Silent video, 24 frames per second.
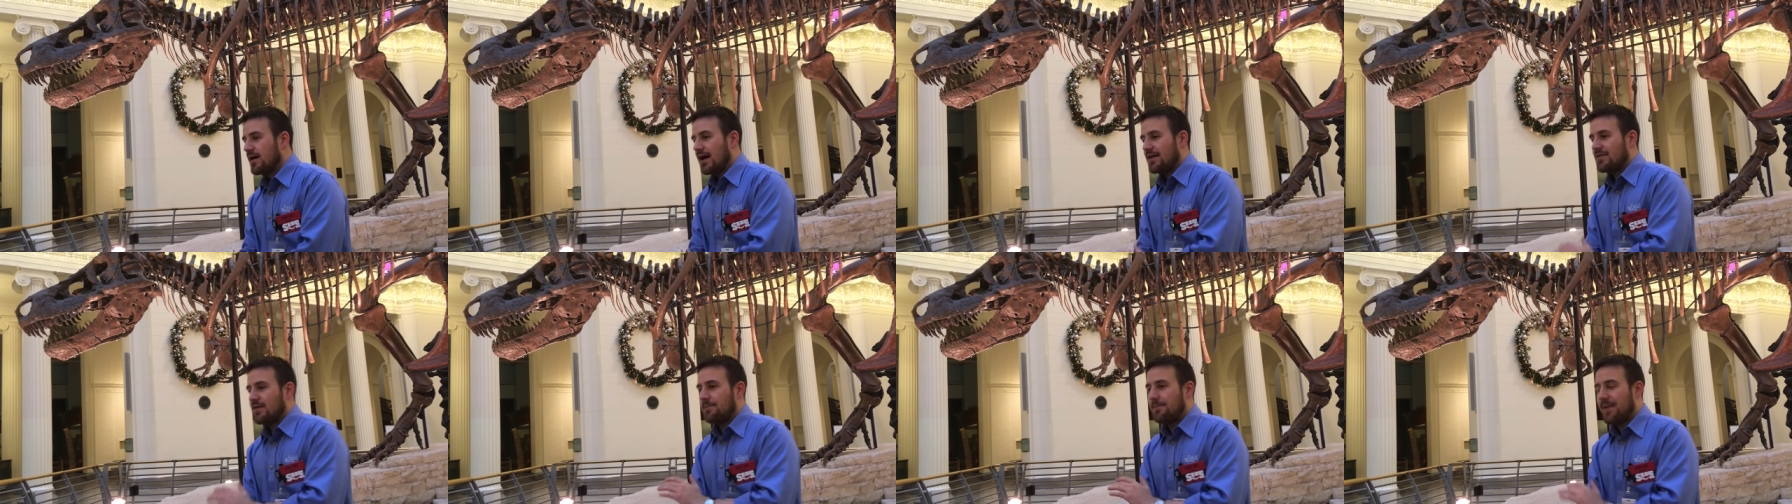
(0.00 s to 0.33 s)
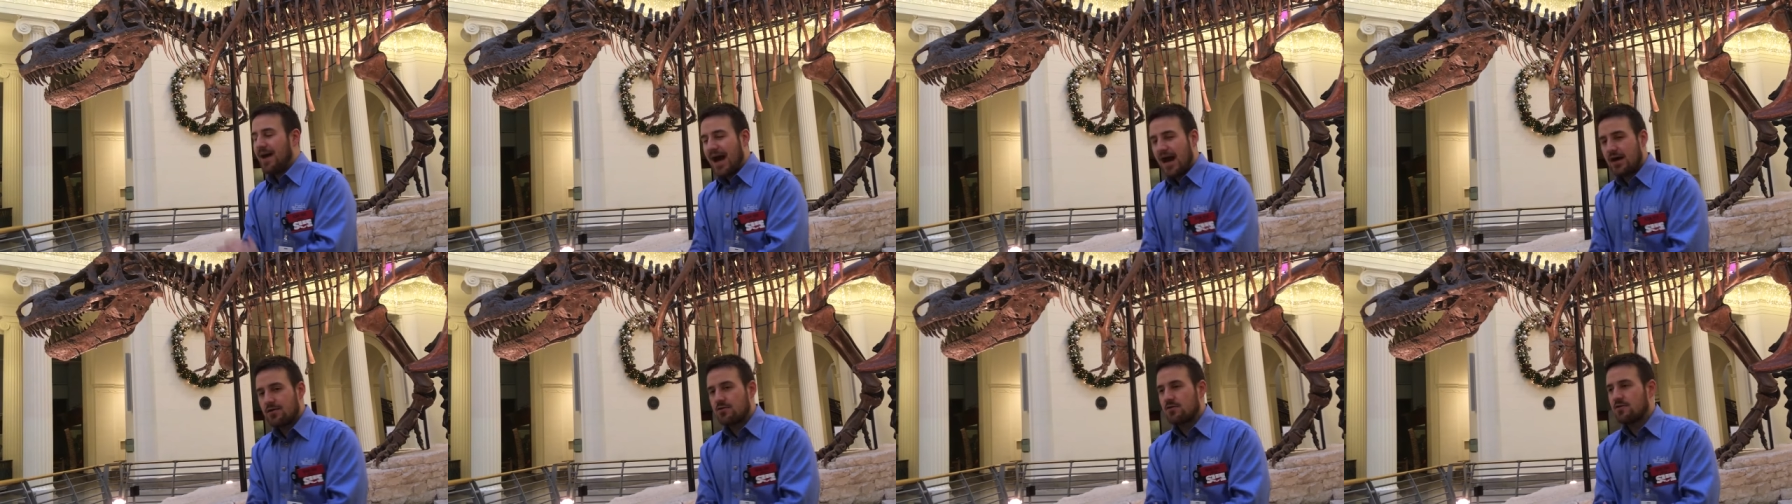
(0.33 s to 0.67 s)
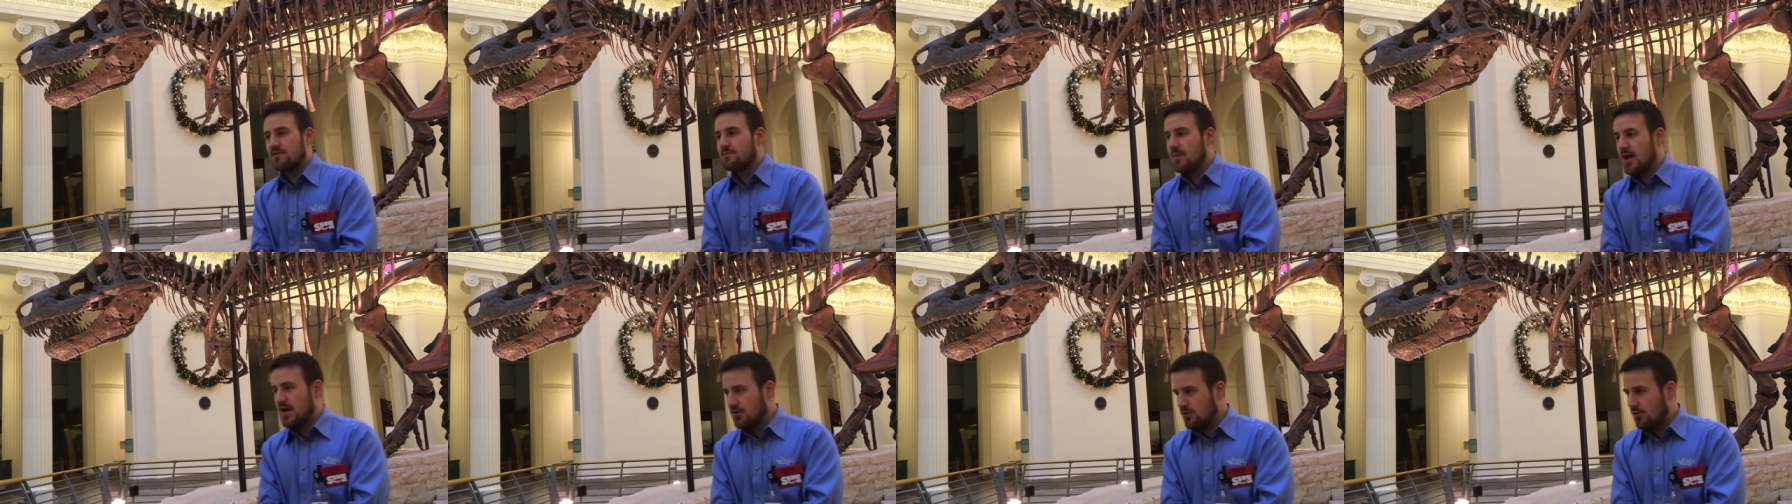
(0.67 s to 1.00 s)
And the pattern
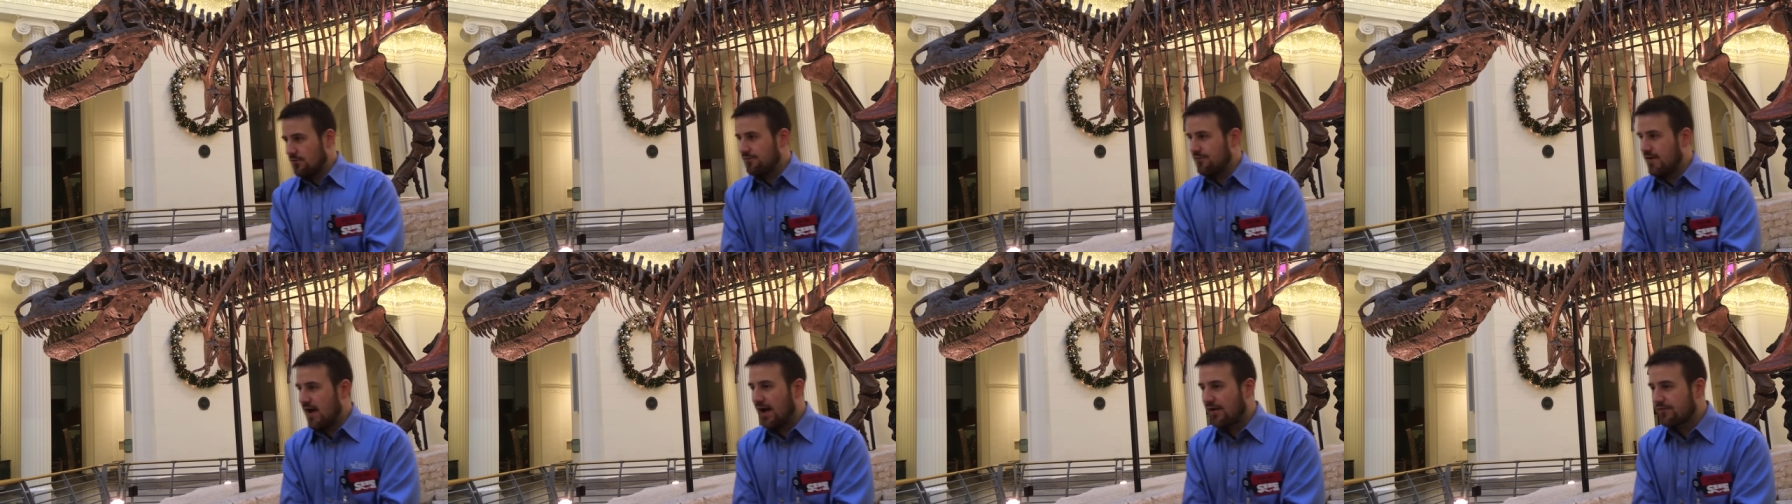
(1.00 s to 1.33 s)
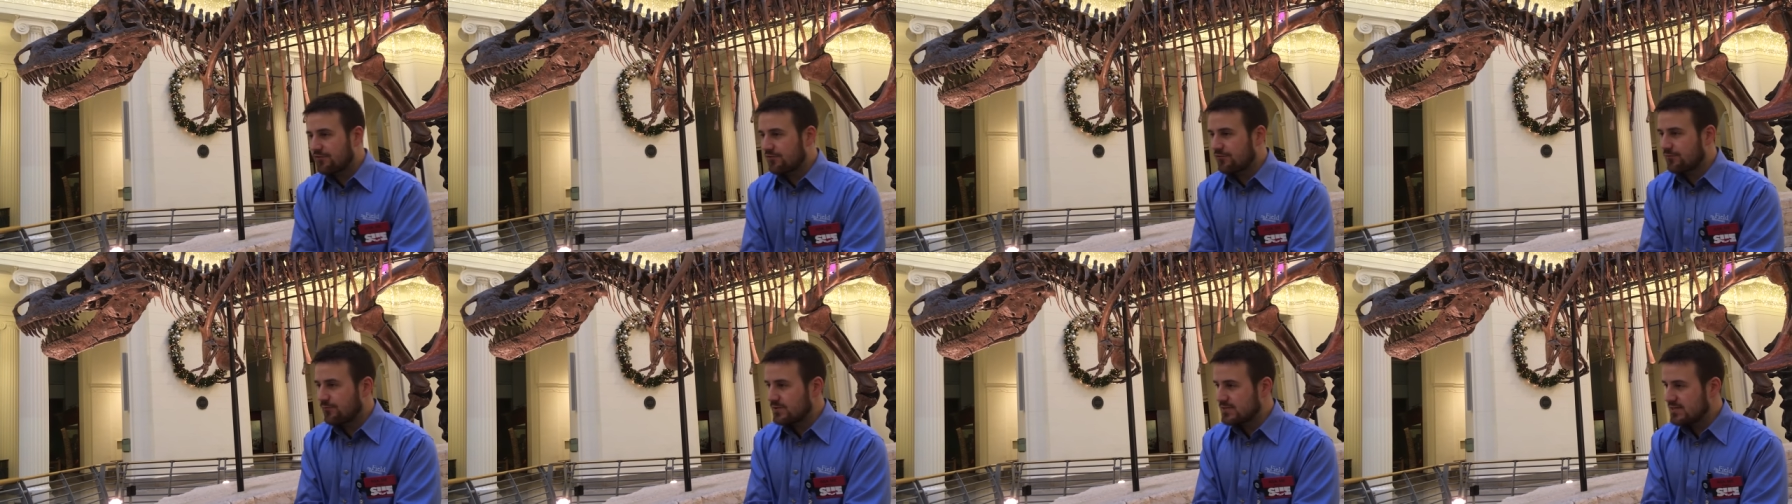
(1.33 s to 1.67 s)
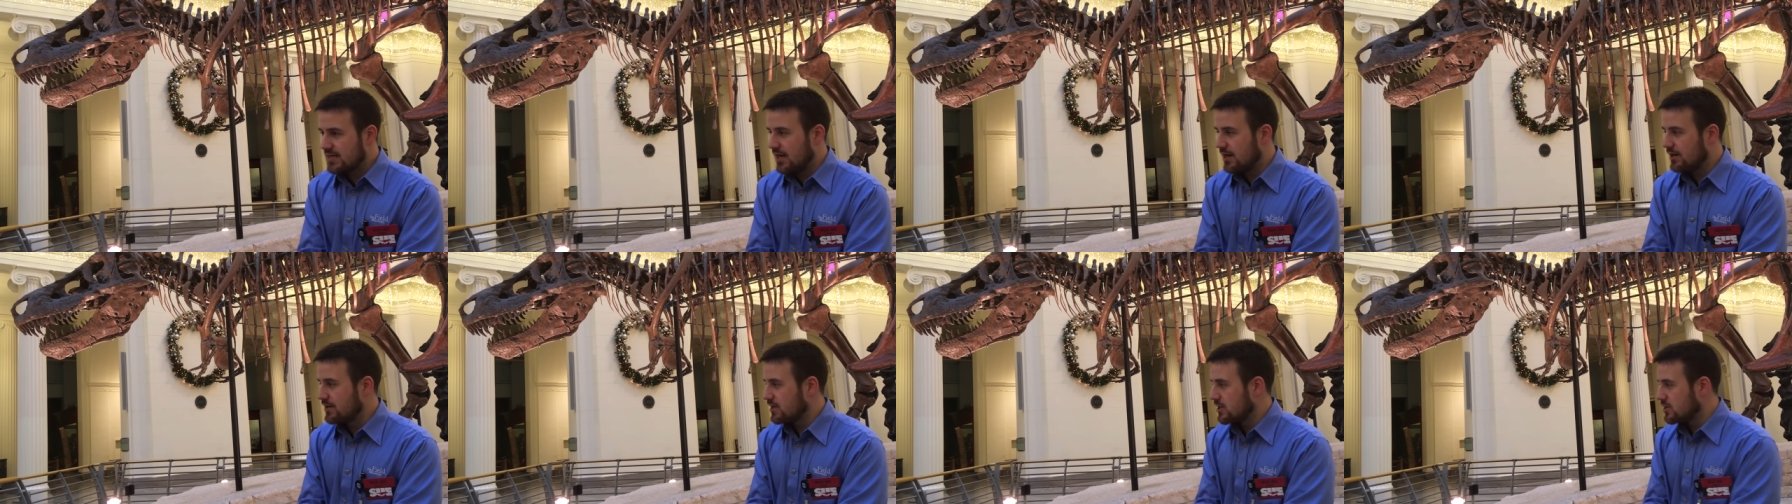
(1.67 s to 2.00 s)
of microfractures will
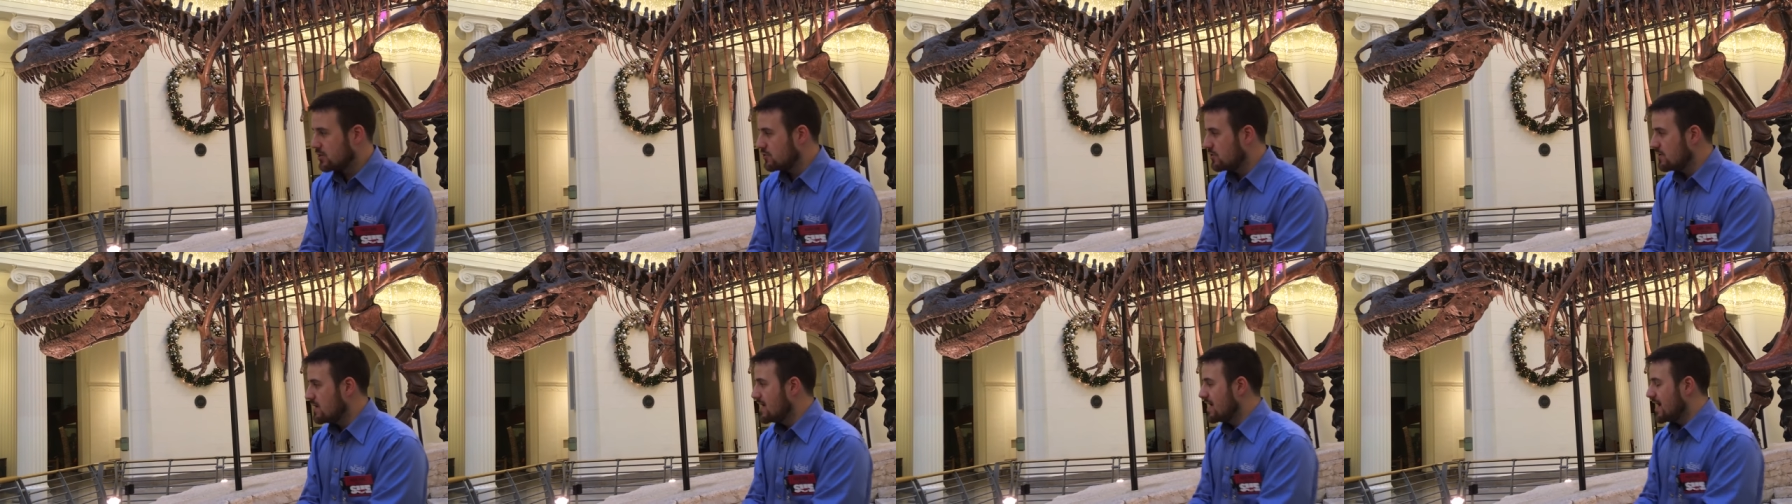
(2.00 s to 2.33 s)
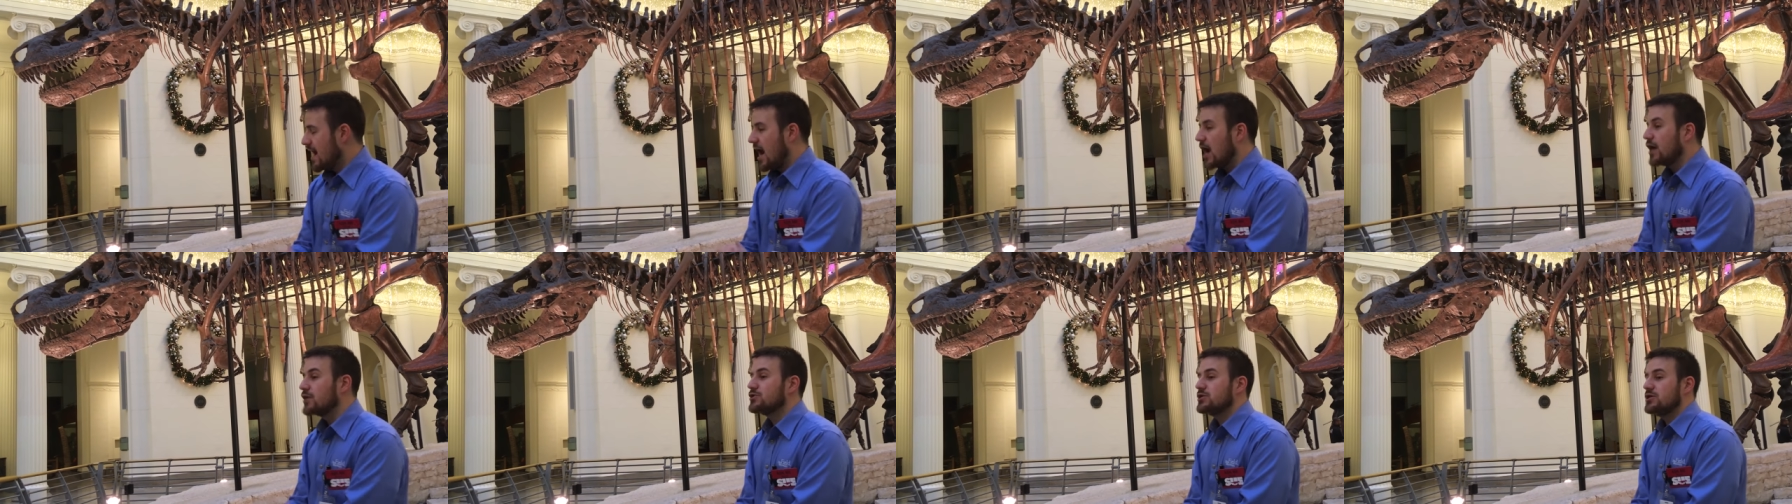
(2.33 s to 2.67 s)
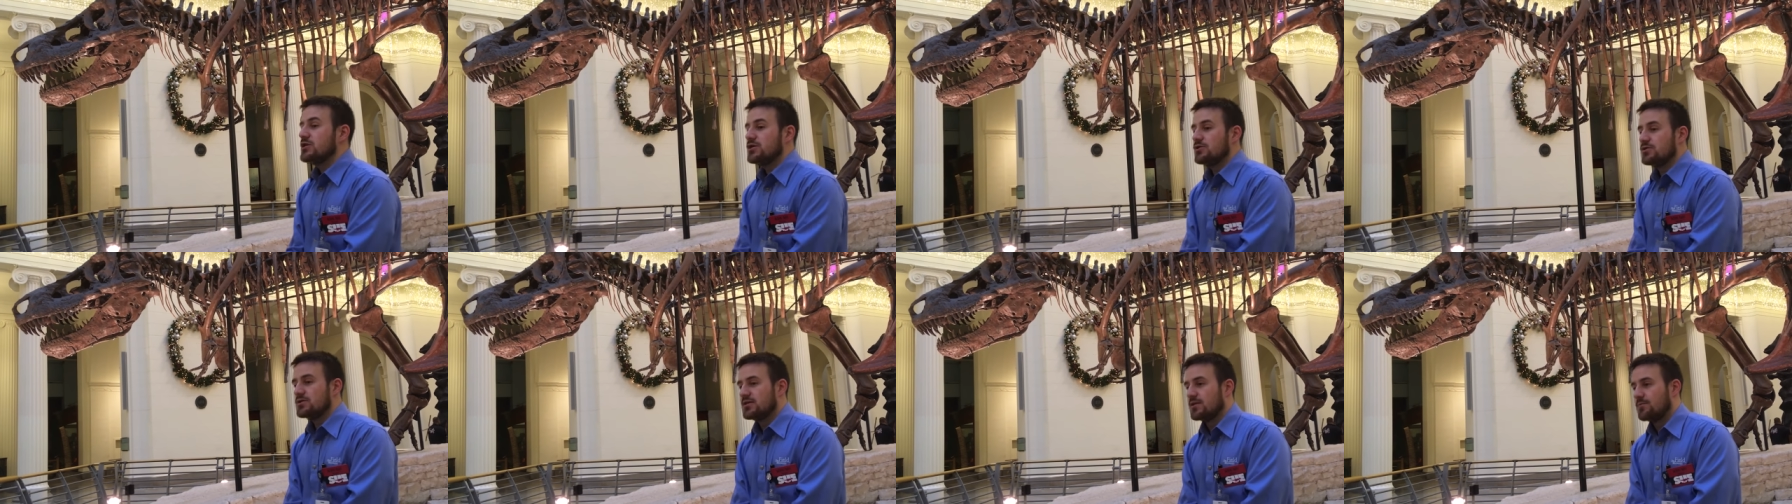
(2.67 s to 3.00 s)
tell you how
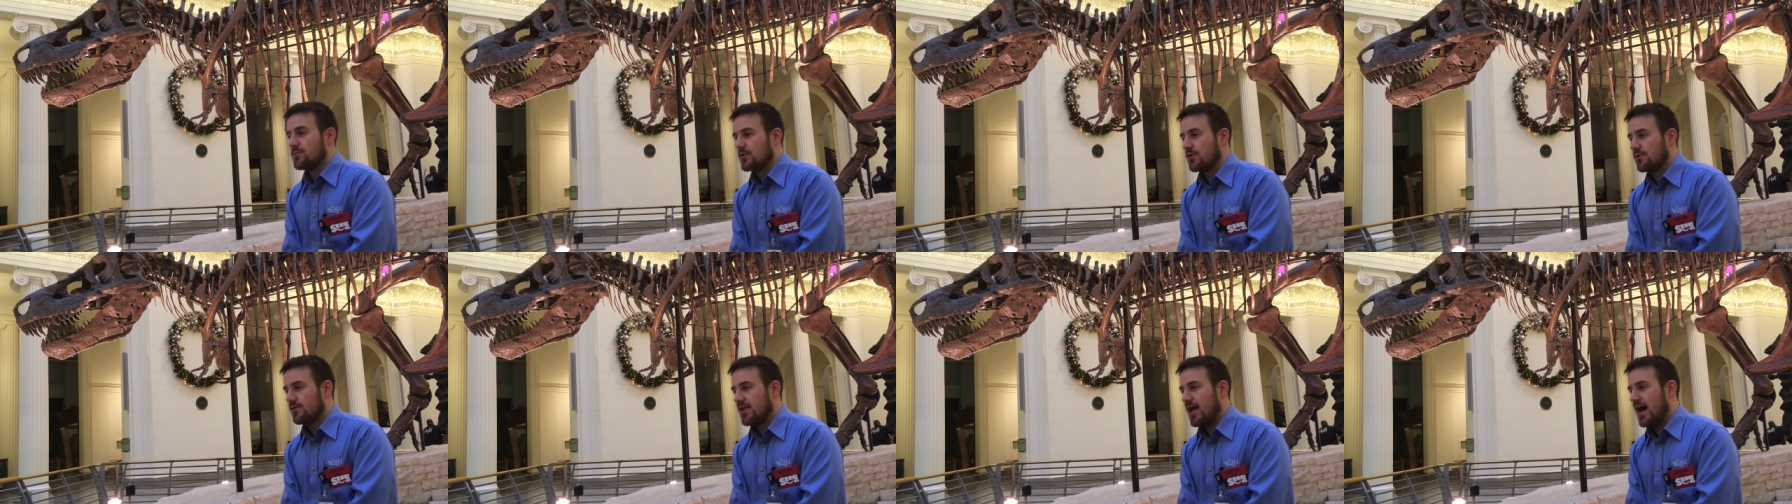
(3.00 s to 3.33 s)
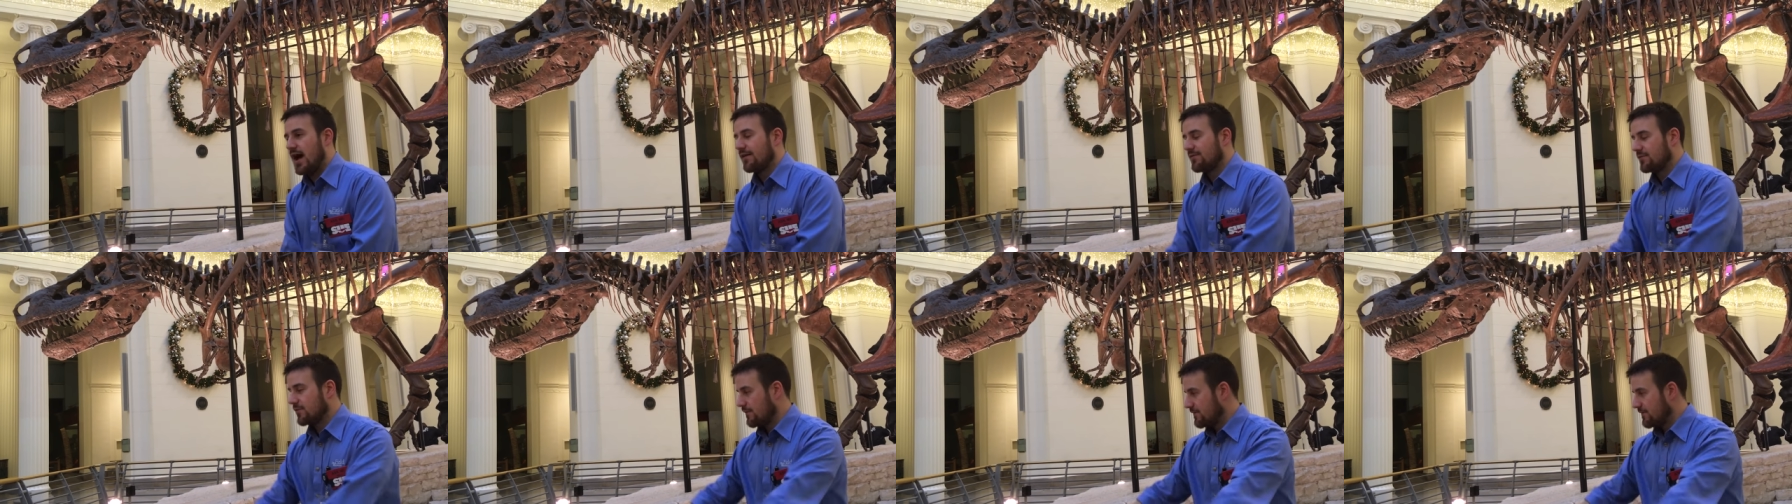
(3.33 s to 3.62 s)
she used them in her life.